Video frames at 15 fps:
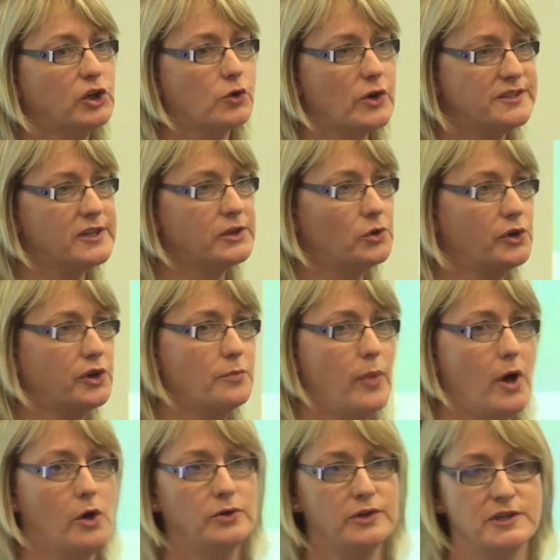critical
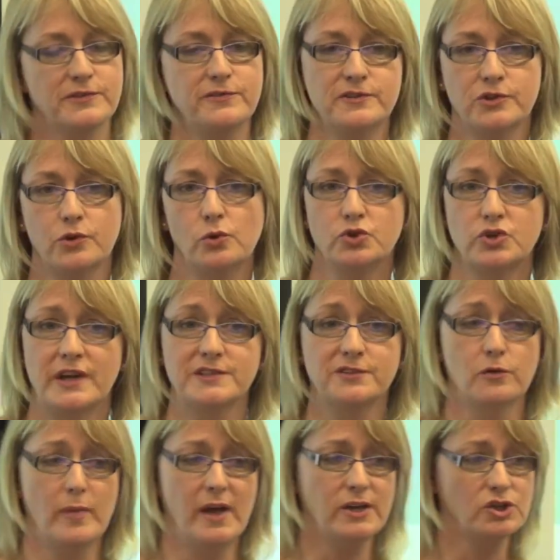components for school
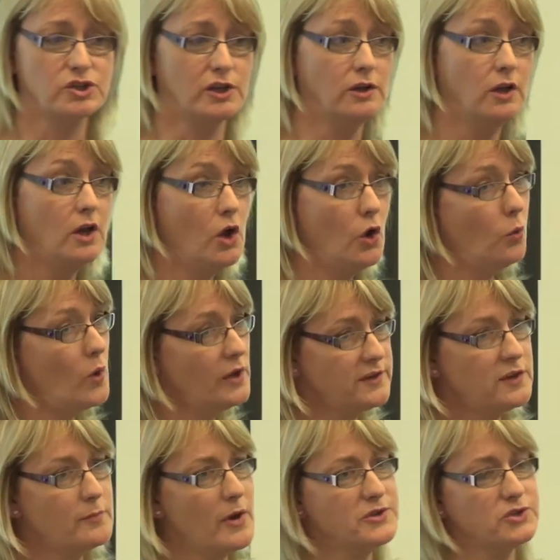transformation. One of
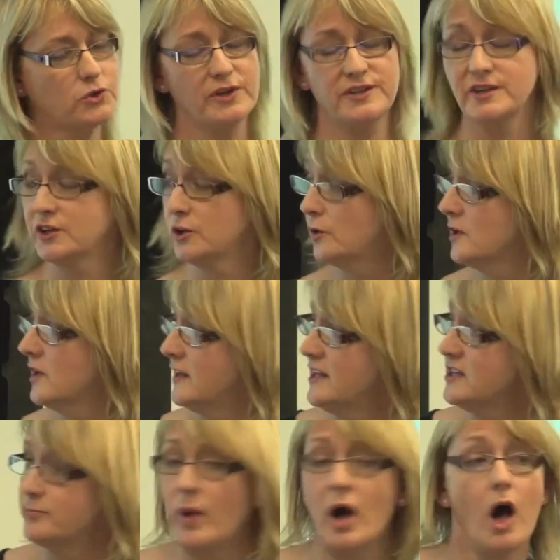the most critical
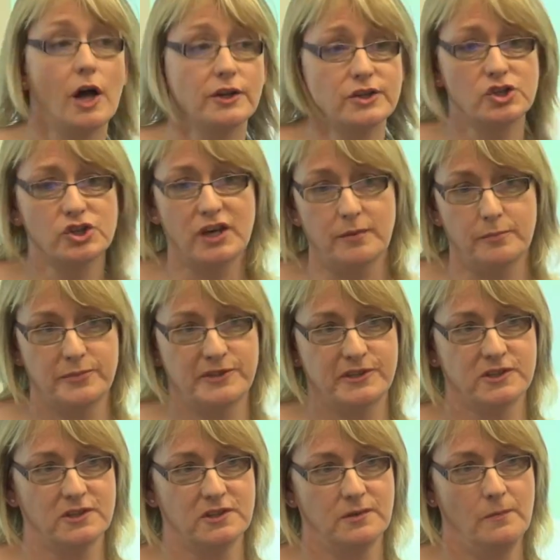is partnerships.
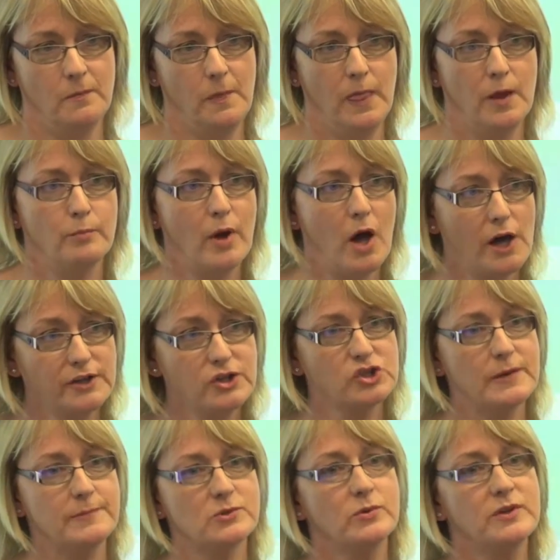
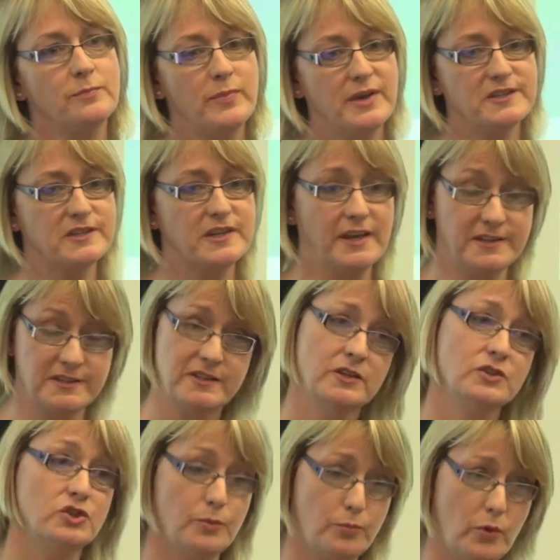Partnerships with business
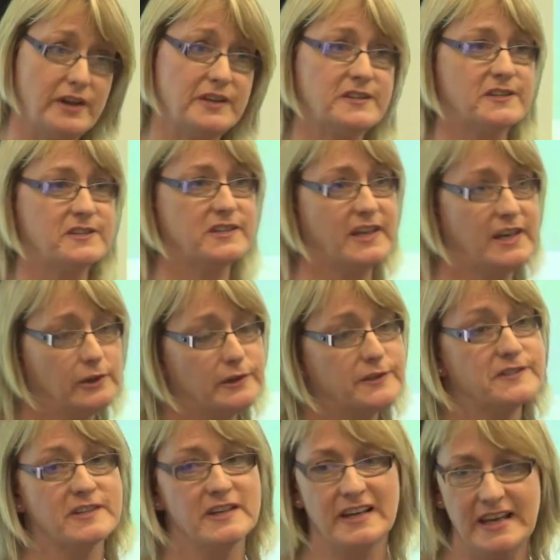to bring
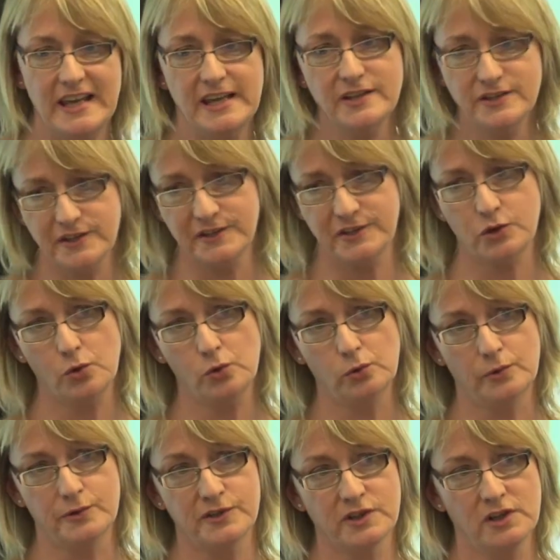skills into
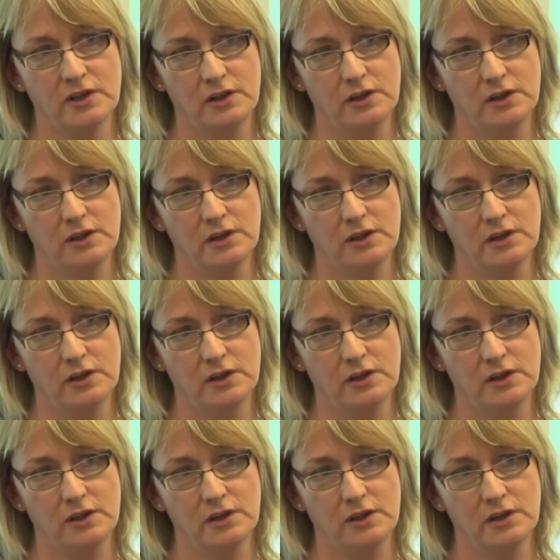schools.